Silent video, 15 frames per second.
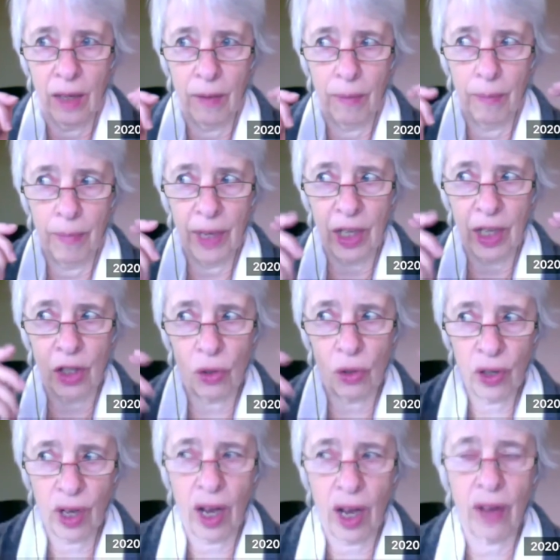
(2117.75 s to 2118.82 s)
make sure
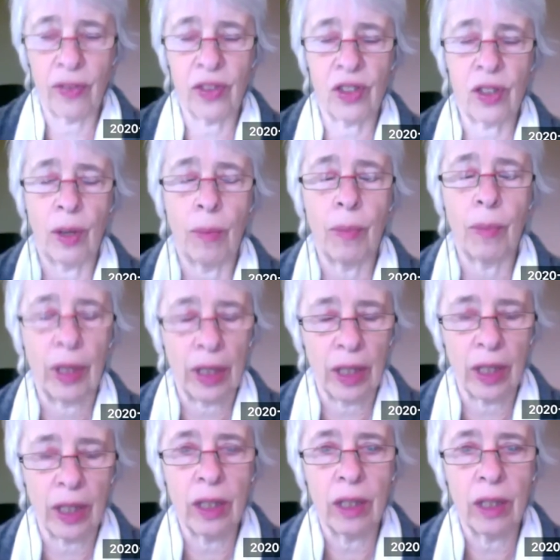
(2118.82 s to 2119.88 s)
you have
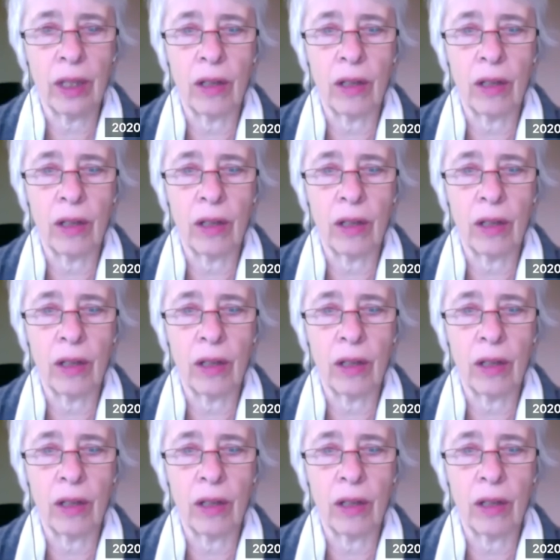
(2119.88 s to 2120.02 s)
somebody